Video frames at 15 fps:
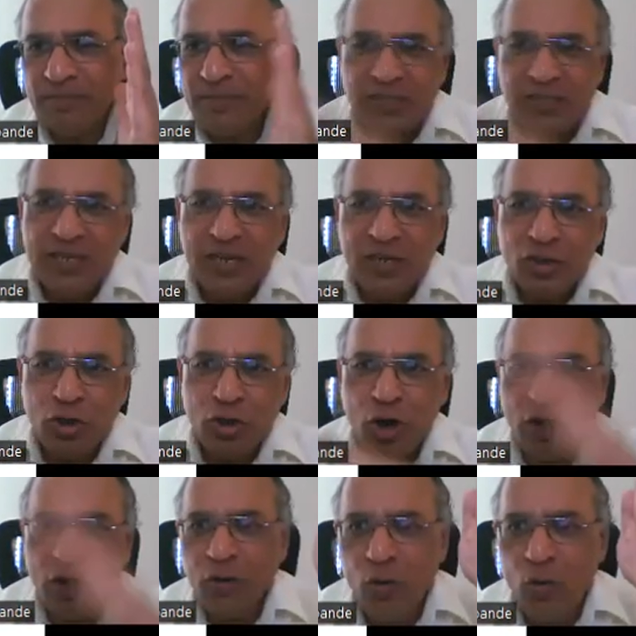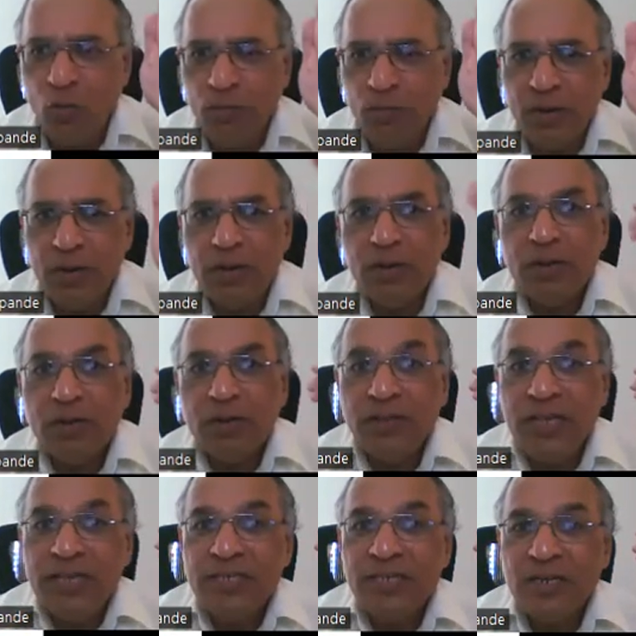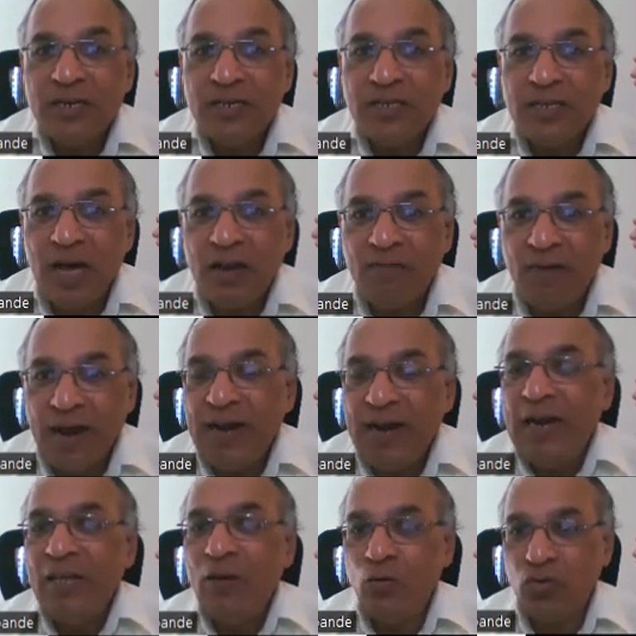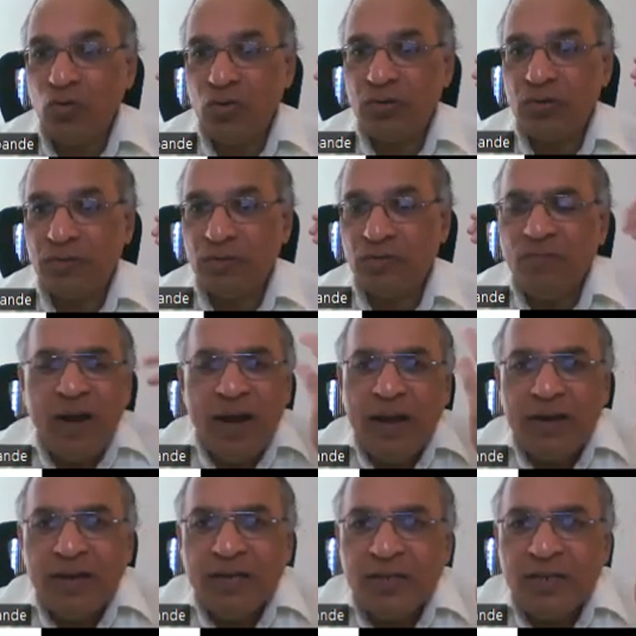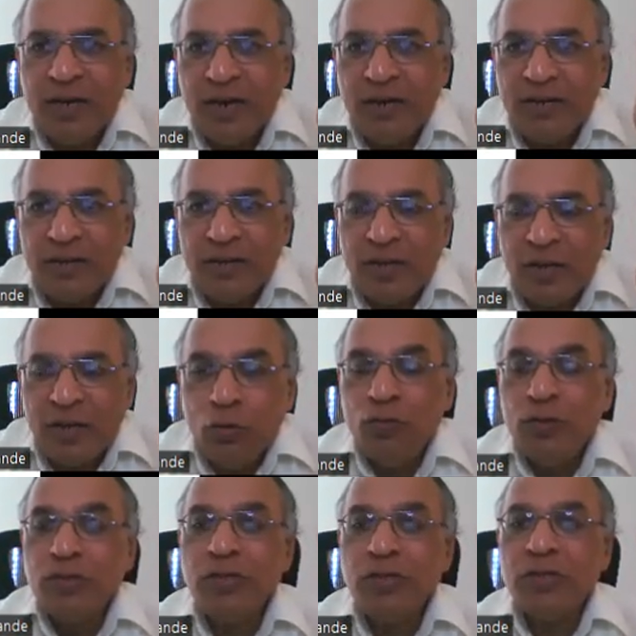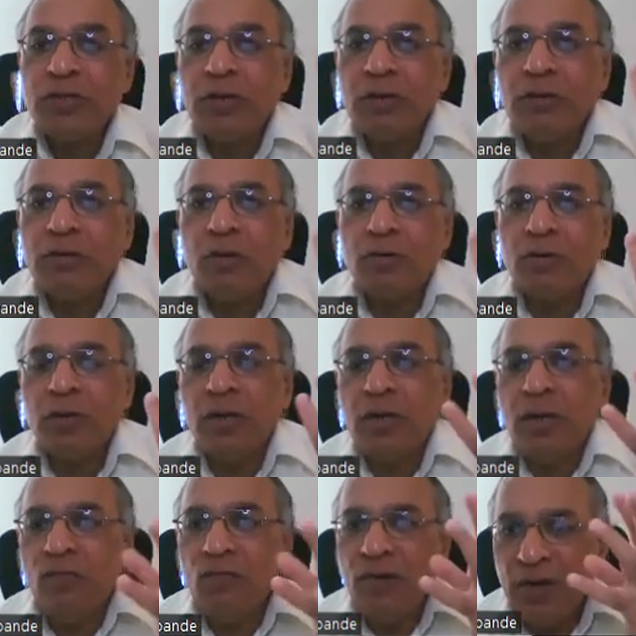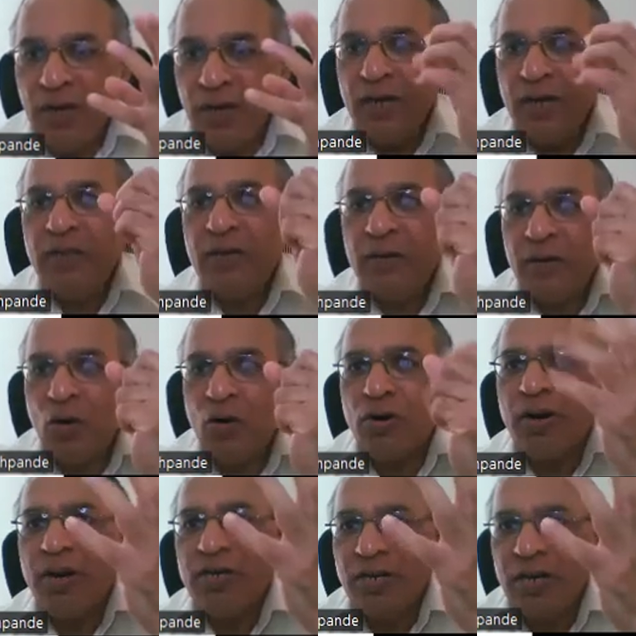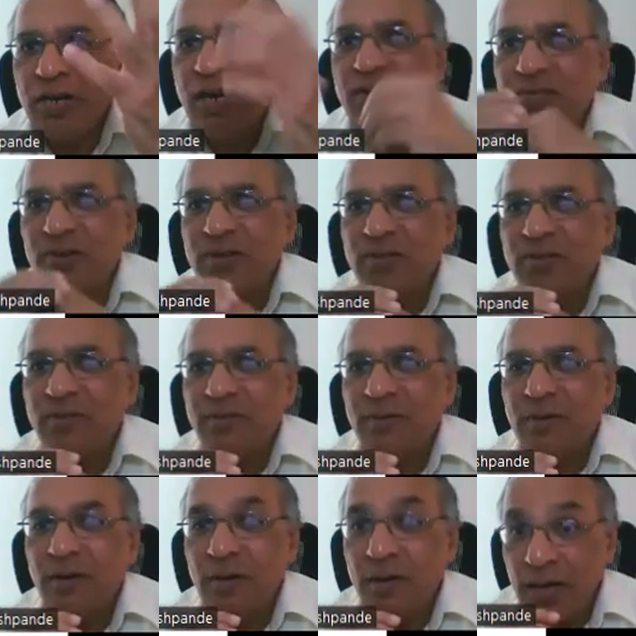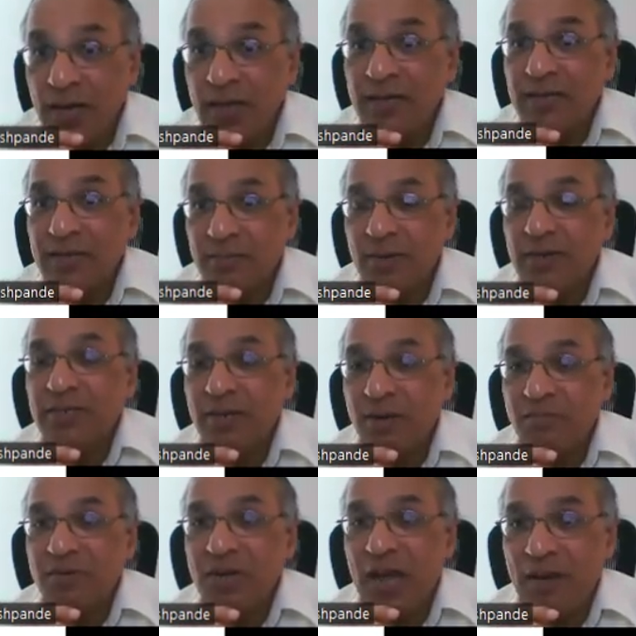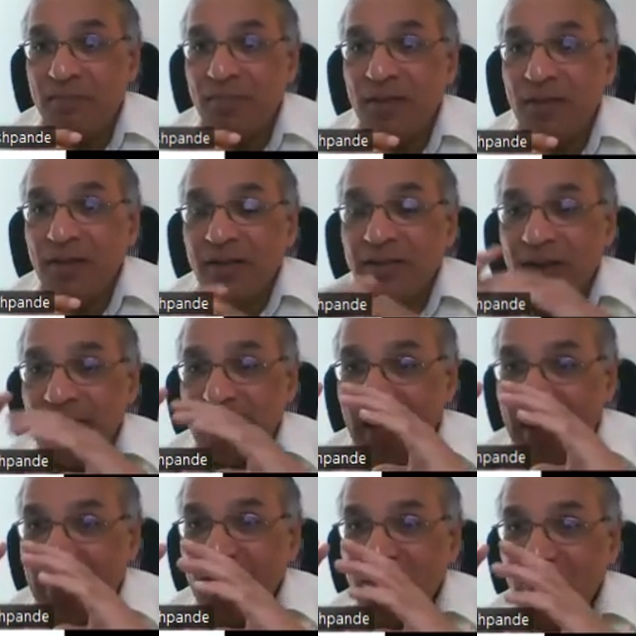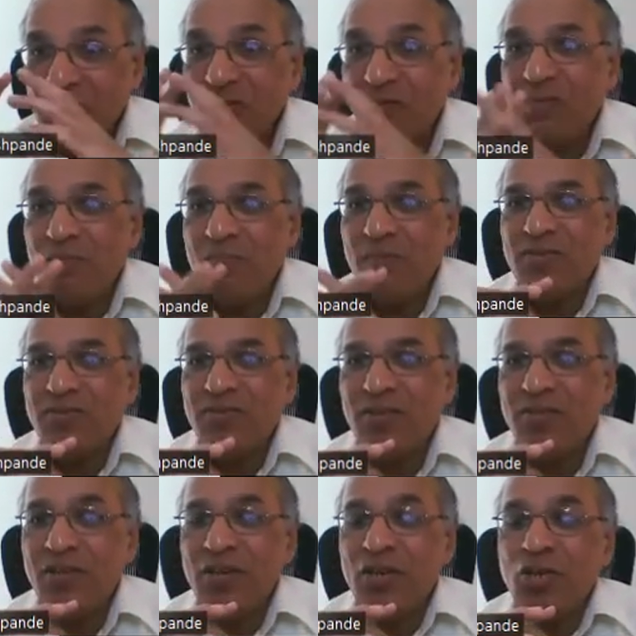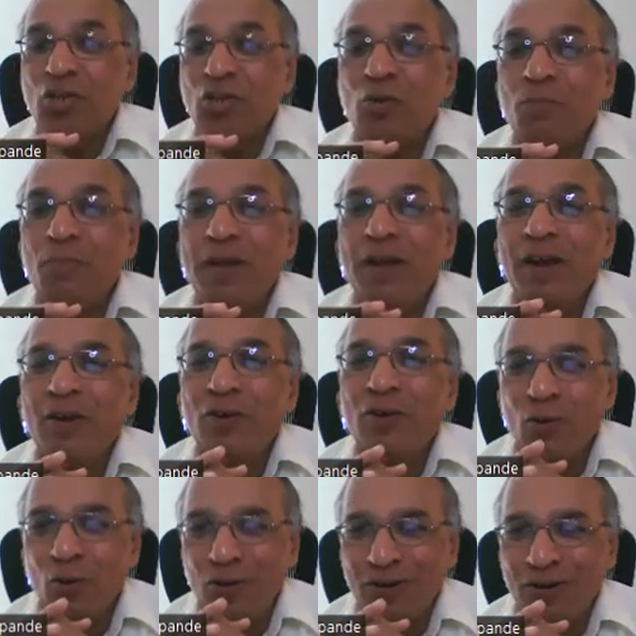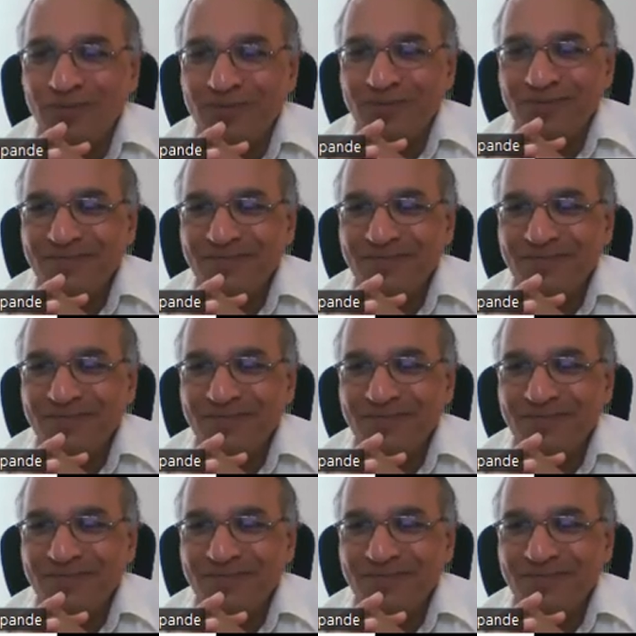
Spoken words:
Signal should not go. These drugs are widely used. Why it is needed? You will say, sir, doctor, we need the contraction and relaxation. Yes, but sometimes that actions of the muscles should be controlled,